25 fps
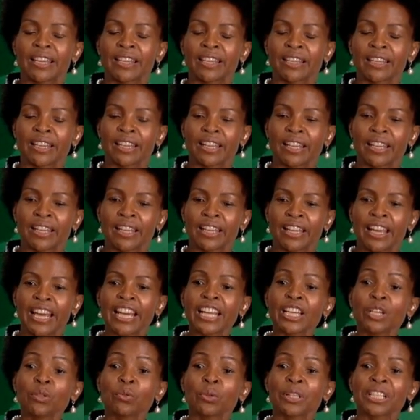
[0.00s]
a
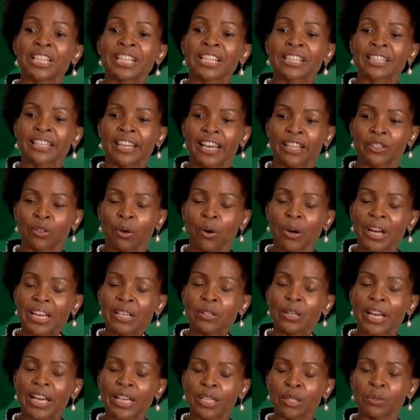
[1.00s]
uh, early warning, an
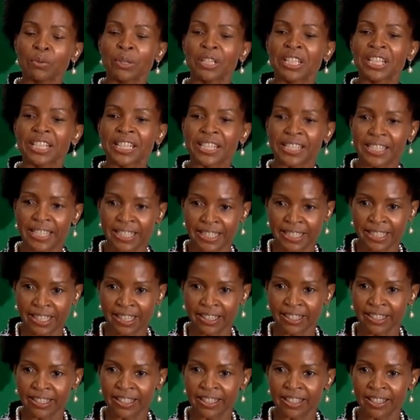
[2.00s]
early, early warning
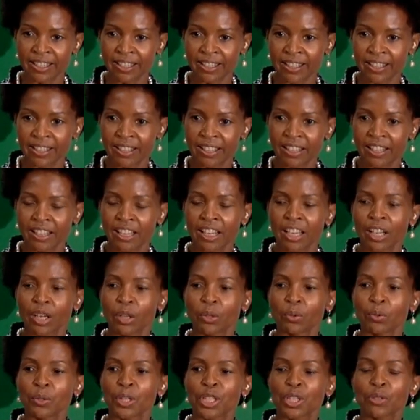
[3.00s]
center,
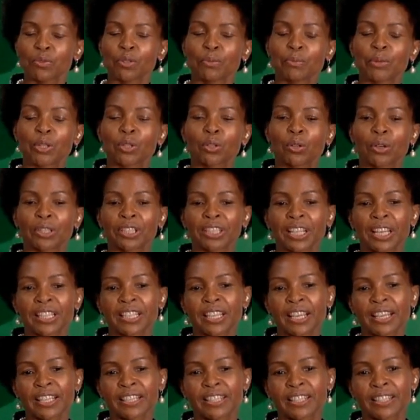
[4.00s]
which will be
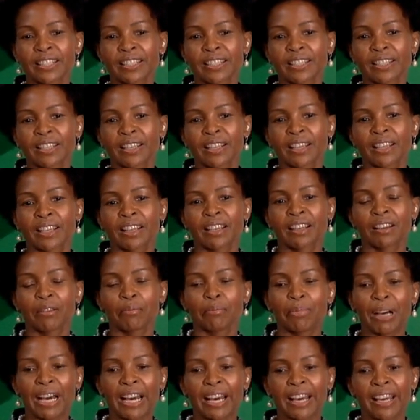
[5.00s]
coordinated
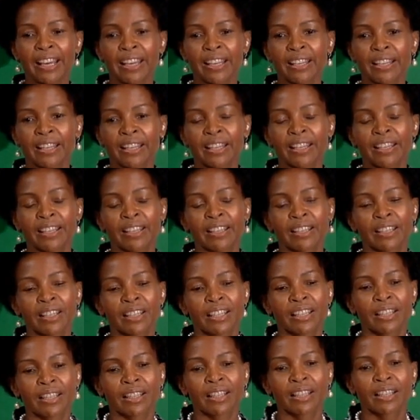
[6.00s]

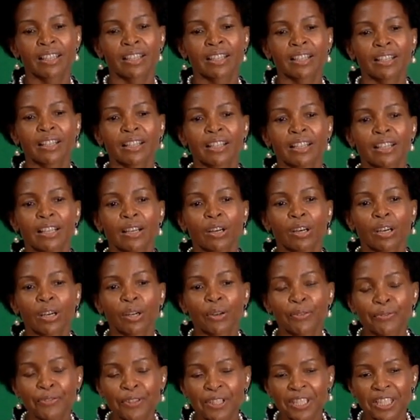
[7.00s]
by uh,
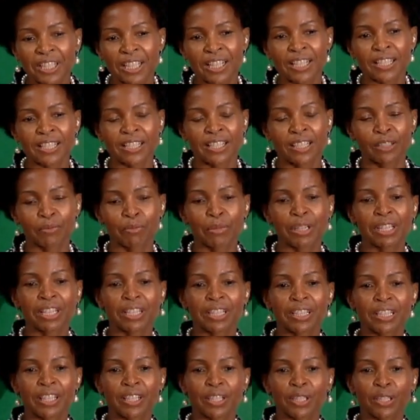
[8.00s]
officials and
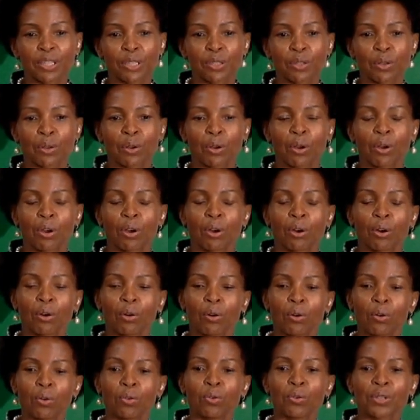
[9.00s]
ministers
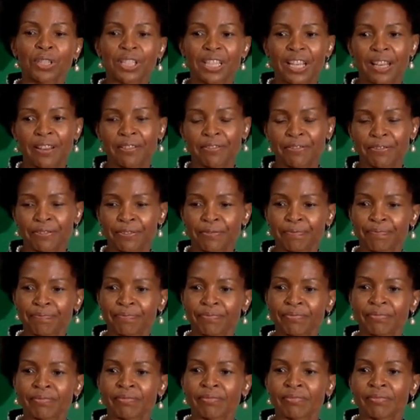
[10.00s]
who serve
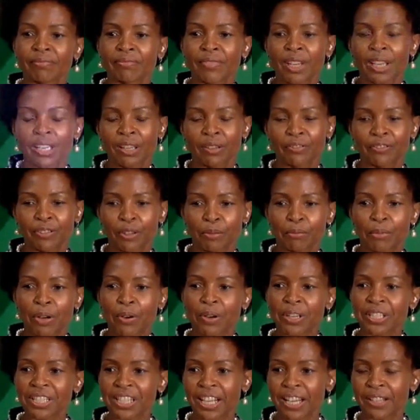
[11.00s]

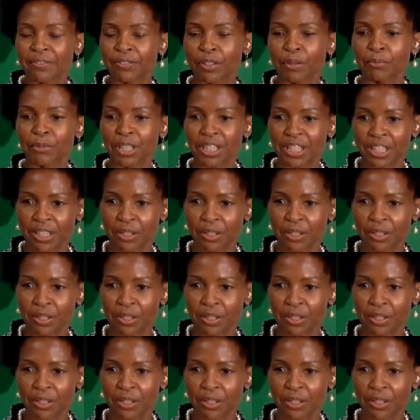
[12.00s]
from our side